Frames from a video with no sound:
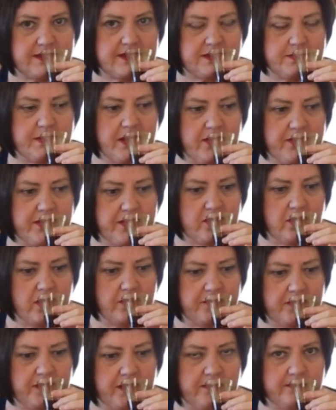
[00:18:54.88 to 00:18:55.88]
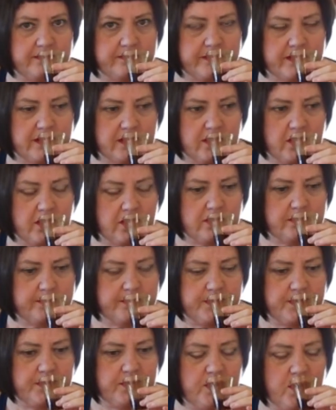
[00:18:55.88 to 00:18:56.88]
Smell the coffee, cold
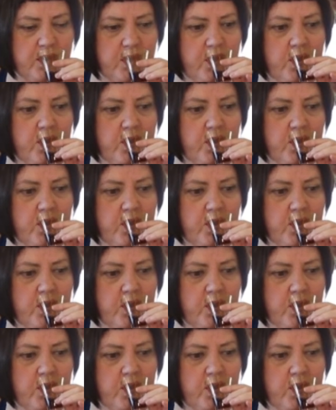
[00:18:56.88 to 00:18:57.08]
brew.